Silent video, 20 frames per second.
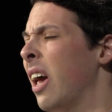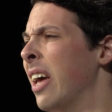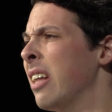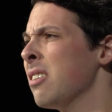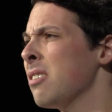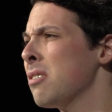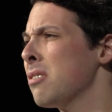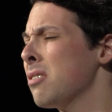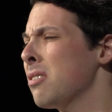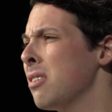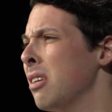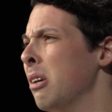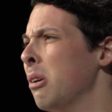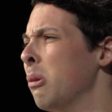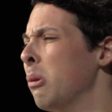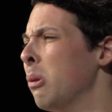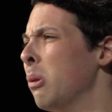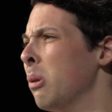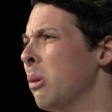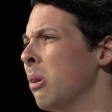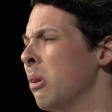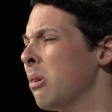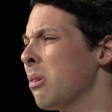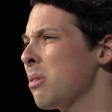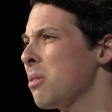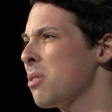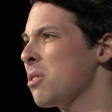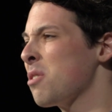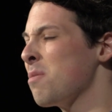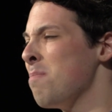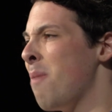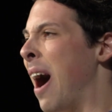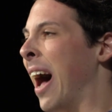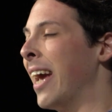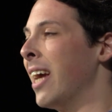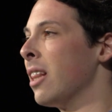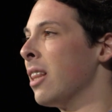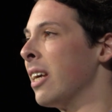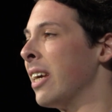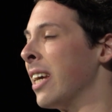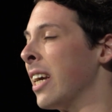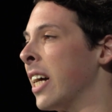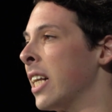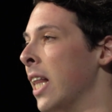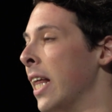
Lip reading: and still smiling.